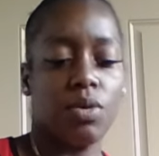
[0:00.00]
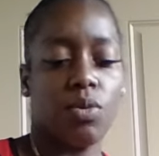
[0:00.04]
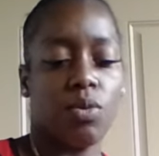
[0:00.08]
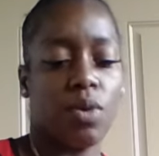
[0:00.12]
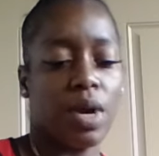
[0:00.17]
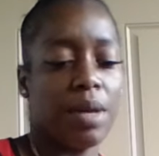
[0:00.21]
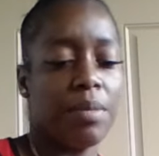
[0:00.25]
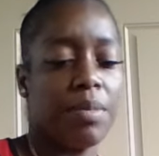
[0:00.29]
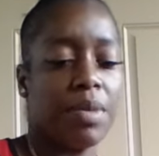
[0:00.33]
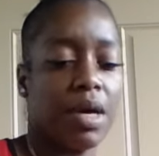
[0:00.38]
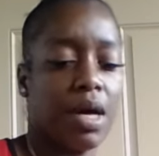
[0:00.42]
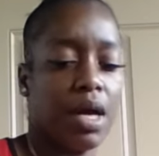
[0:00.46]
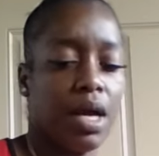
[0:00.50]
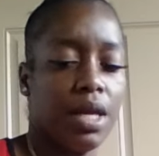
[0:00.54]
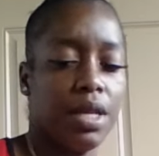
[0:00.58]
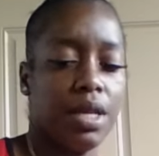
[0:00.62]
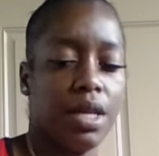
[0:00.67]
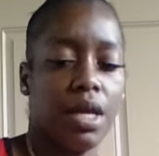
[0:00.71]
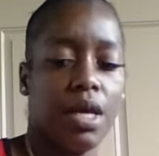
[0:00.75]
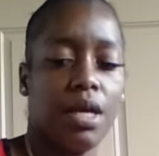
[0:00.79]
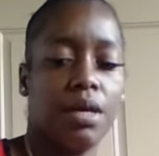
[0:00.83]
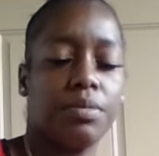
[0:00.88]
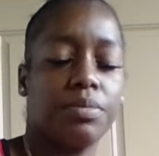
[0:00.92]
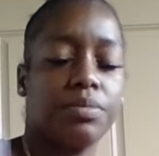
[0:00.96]
Right behind
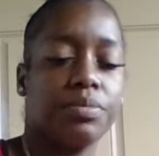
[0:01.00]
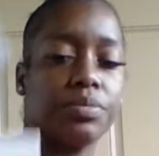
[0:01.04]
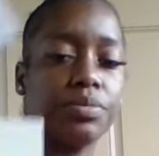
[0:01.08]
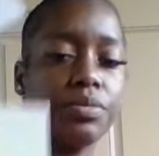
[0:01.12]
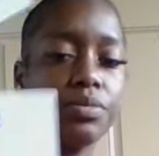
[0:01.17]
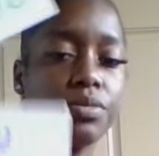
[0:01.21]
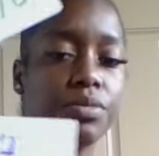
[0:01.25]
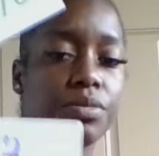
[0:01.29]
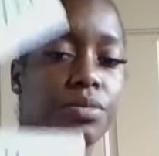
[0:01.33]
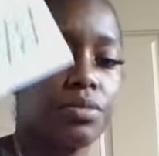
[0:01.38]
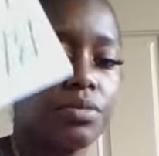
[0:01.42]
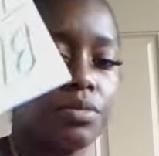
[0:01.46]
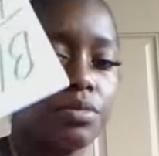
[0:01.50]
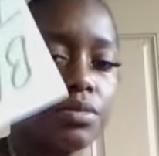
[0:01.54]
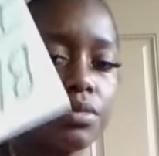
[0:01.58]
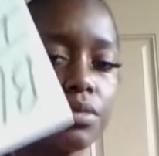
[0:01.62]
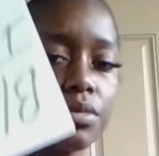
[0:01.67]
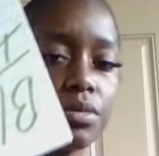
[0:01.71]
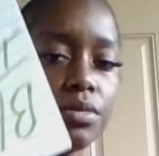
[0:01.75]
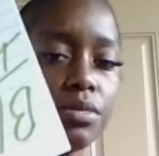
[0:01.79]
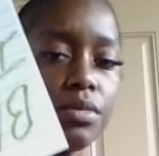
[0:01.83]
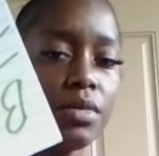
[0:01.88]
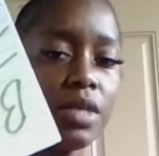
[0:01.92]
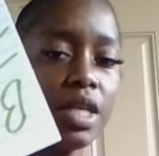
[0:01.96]
that.
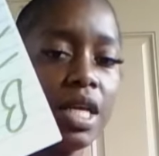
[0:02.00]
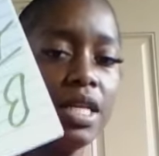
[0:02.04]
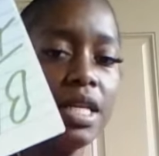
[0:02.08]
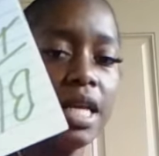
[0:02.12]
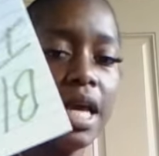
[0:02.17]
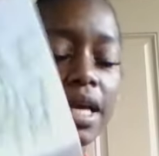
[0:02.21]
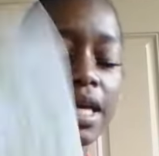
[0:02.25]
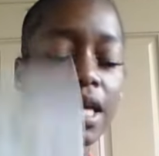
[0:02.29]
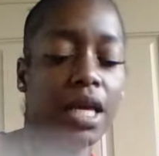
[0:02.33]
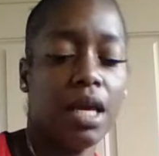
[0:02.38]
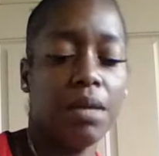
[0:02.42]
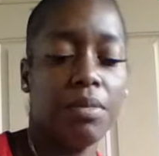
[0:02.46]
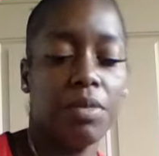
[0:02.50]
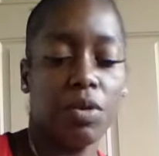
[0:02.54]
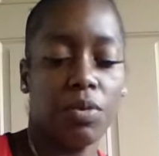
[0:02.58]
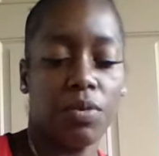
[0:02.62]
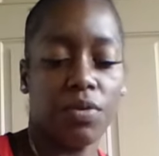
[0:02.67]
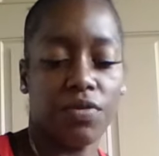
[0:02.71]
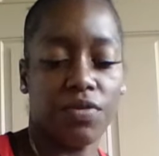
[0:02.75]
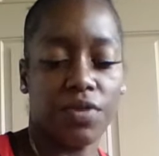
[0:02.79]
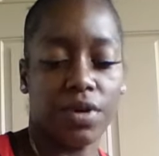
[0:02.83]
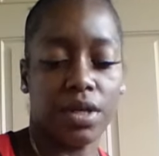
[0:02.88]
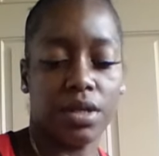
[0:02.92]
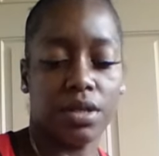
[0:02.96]
And that came in
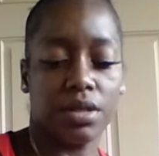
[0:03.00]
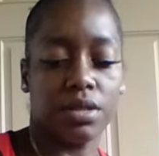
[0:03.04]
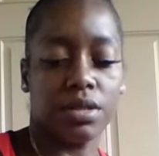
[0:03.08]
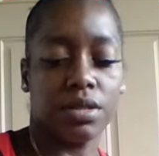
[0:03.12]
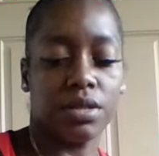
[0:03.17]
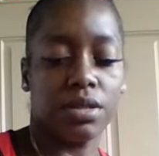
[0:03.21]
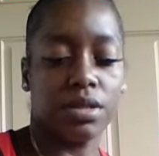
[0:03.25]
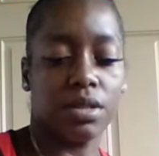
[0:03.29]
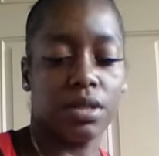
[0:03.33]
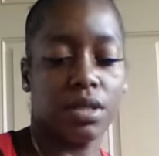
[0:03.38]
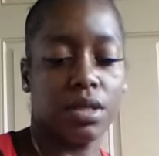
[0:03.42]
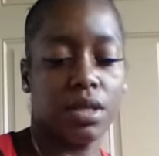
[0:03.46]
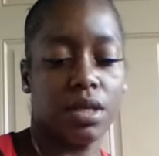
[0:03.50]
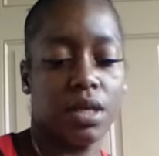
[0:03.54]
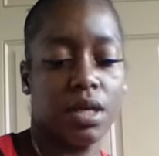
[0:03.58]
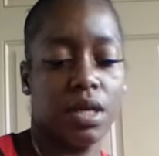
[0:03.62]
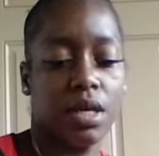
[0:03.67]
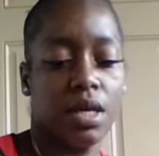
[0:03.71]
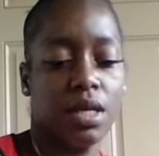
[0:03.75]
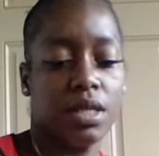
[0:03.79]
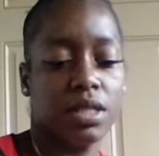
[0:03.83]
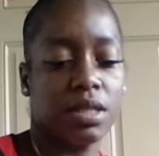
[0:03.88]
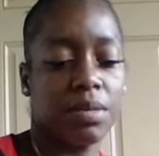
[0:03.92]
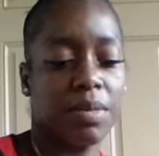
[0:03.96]
reverse.
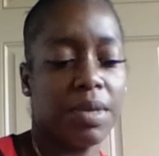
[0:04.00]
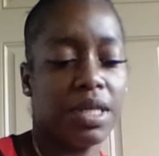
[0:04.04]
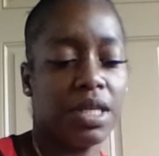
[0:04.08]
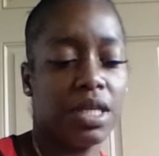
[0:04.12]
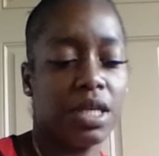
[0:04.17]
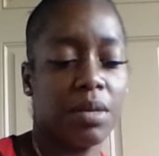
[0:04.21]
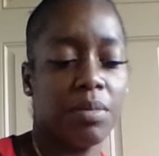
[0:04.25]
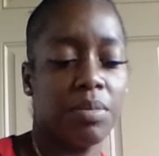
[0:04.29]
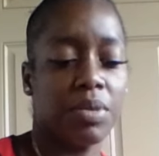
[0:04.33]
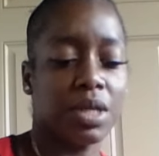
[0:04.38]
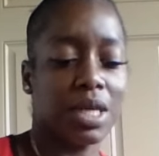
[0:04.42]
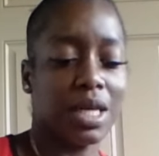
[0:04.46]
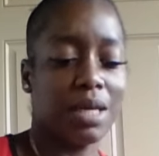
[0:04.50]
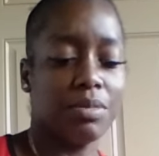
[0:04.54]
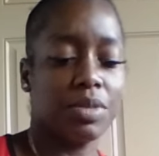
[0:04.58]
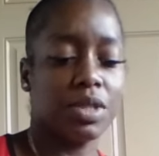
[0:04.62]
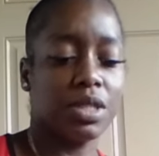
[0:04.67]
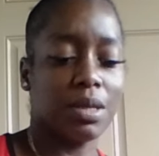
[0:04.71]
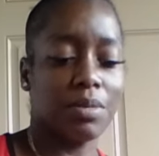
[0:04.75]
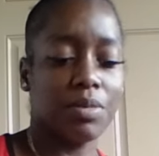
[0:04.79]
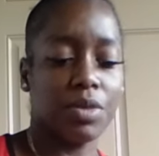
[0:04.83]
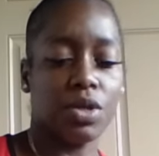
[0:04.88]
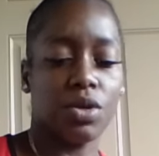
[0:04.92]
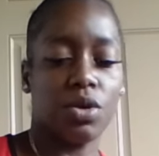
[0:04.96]
Somebody could have blamed
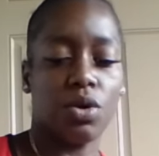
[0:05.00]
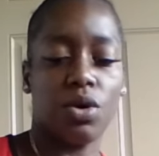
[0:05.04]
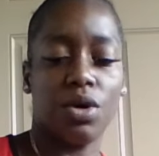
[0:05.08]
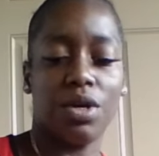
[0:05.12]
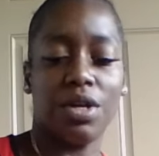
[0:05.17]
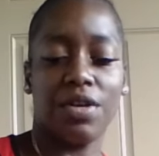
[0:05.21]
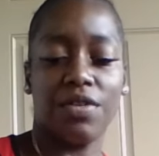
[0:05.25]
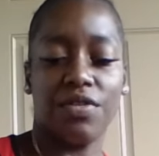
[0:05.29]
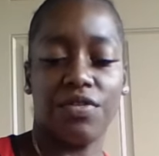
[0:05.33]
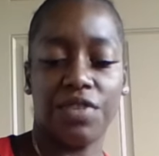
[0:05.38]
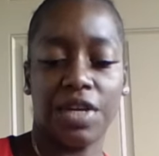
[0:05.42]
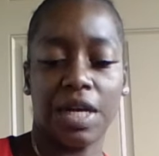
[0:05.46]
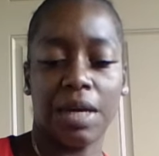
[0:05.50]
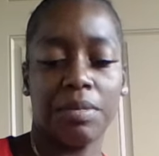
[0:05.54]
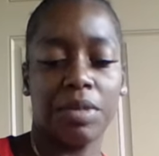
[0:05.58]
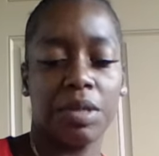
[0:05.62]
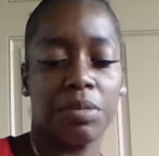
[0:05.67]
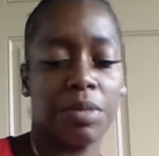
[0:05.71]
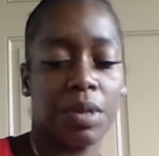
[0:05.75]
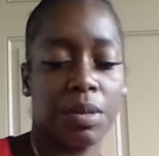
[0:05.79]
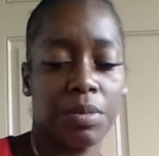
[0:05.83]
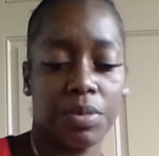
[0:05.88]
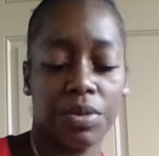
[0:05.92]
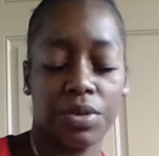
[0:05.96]
something on a family
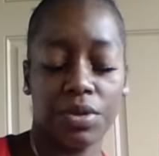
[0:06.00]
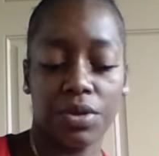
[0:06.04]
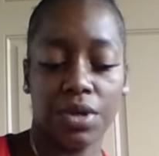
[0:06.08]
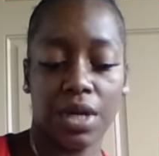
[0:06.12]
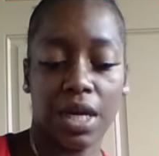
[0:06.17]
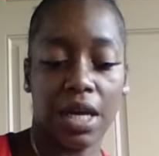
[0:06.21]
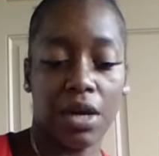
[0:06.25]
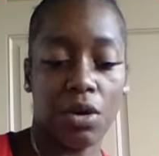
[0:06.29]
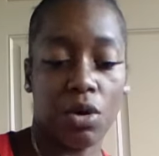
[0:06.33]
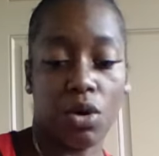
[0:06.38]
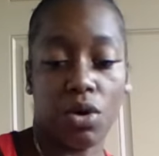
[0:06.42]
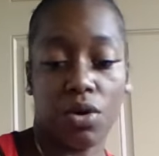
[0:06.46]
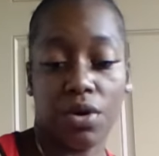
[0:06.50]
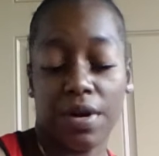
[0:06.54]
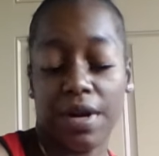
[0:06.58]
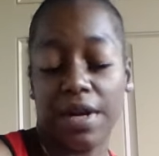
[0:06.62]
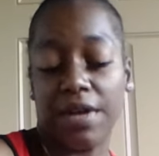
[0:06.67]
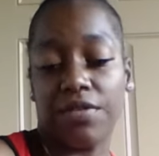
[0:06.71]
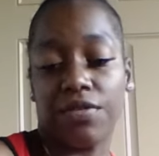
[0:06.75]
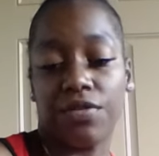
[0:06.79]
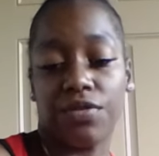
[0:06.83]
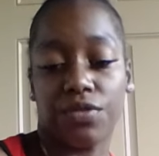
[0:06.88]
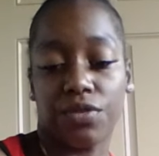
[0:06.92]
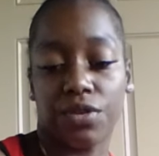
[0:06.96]
member or
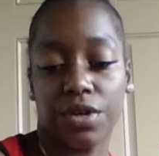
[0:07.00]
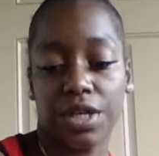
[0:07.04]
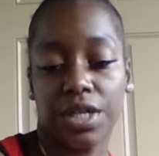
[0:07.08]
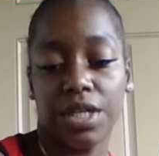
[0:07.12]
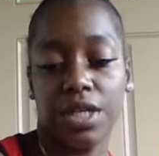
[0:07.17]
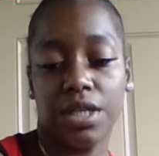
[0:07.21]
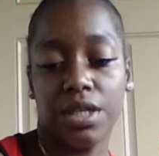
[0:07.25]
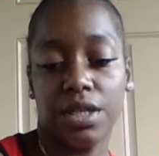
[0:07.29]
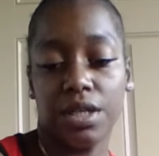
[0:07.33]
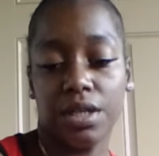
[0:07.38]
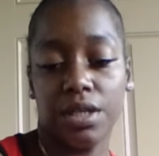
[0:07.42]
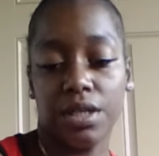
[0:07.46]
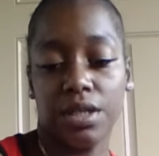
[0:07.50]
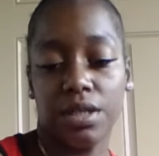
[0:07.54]
a friend.